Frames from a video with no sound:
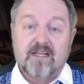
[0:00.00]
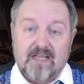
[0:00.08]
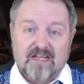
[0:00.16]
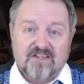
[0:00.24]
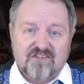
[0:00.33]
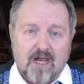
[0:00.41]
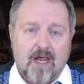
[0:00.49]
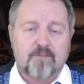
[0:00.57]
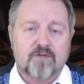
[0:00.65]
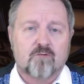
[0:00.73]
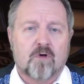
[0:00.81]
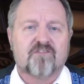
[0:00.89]
That's
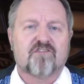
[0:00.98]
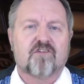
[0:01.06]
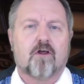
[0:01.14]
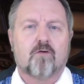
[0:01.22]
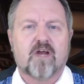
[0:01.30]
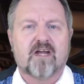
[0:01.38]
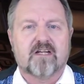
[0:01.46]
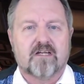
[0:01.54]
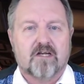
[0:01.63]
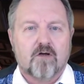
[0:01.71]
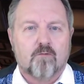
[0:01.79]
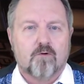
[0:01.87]
happened once
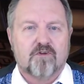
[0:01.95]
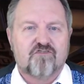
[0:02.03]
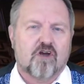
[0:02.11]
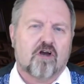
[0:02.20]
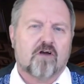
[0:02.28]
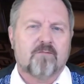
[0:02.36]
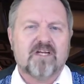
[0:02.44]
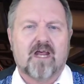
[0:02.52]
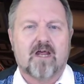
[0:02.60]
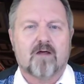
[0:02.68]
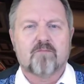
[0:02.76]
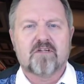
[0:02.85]
already with Jeremy
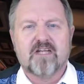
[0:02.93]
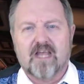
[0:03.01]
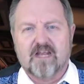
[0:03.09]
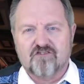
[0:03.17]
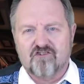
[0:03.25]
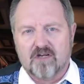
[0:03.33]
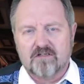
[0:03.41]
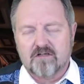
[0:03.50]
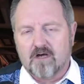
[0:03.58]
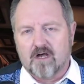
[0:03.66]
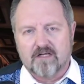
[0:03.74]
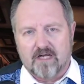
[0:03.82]
Hambly at
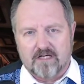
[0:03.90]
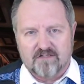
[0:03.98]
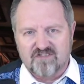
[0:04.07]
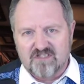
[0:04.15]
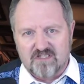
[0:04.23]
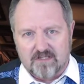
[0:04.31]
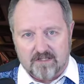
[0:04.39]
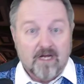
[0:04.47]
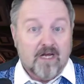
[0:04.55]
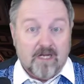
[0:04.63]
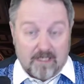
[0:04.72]
GenCon 18.